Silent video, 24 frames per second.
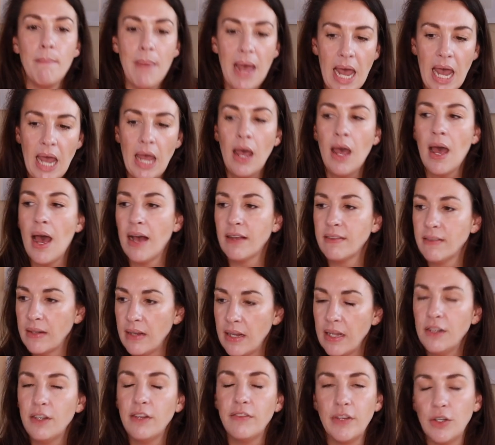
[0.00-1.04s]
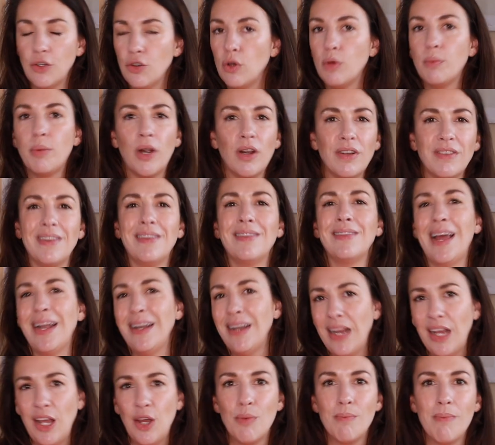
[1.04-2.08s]
me as an individual person
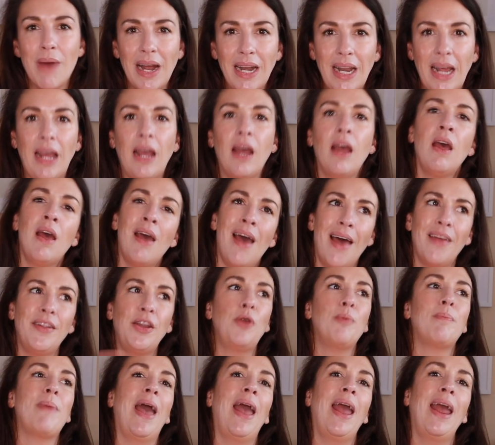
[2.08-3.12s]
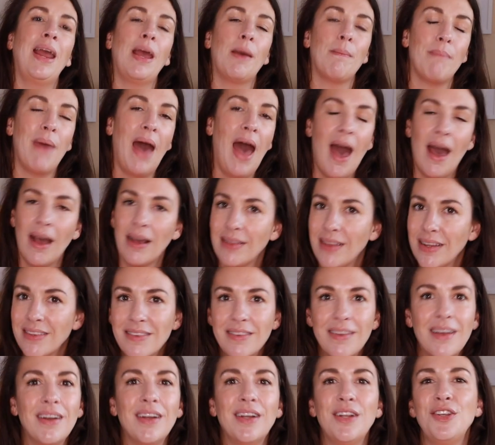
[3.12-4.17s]
lending you money and you paying it back,
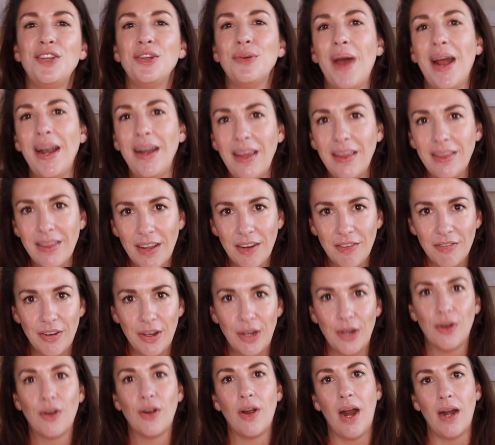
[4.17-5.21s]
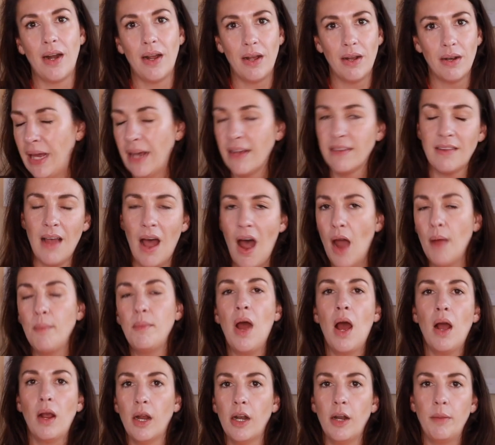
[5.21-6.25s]
that's not going to do anything for your credit because I'm
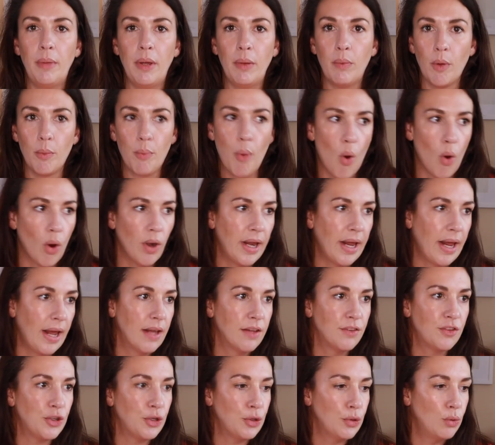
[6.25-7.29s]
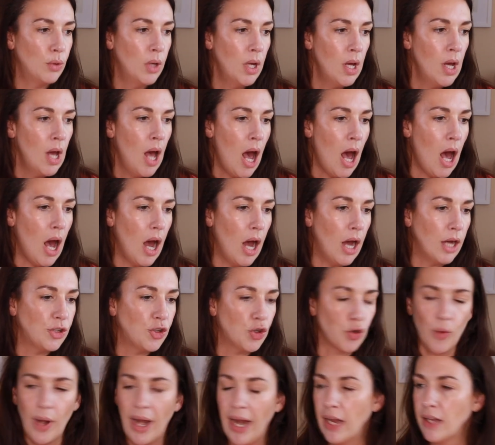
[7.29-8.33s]
not going to be reporting it to uh,
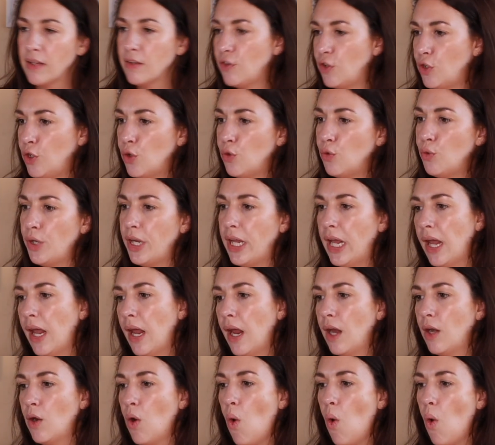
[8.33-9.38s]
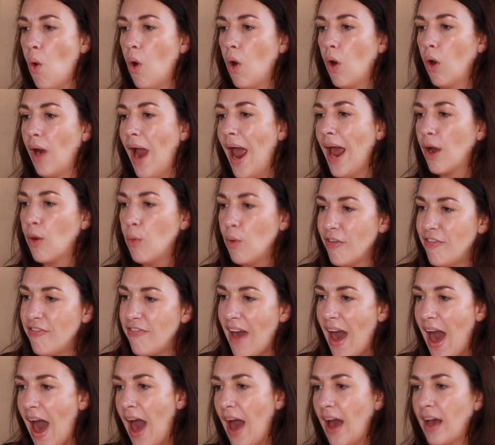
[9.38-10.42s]
TransUnion or
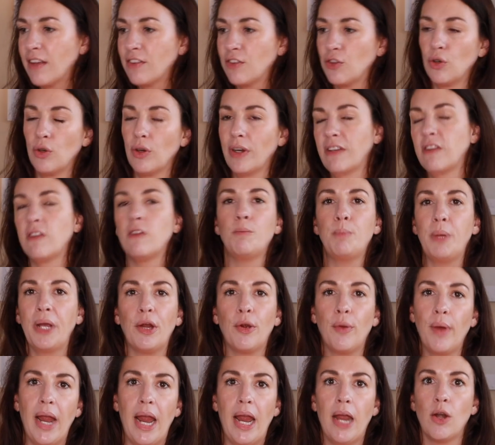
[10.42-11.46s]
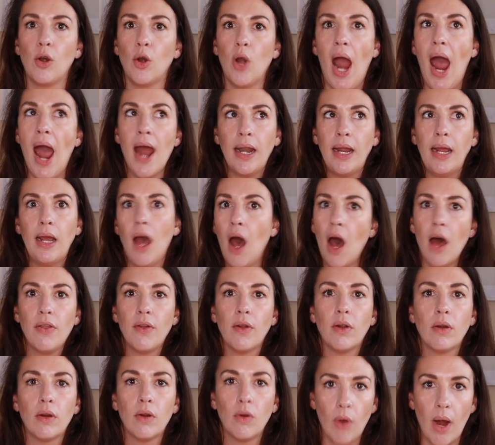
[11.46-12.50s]
Equifax or Experian or any
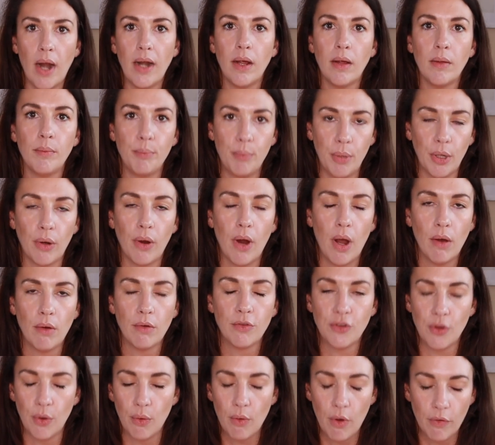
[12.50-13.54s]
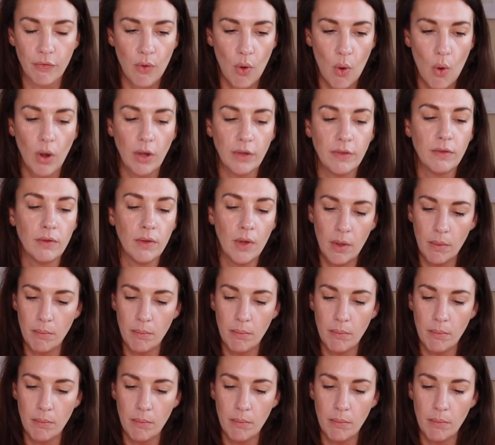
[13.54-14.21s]
other credit bureau. So of course,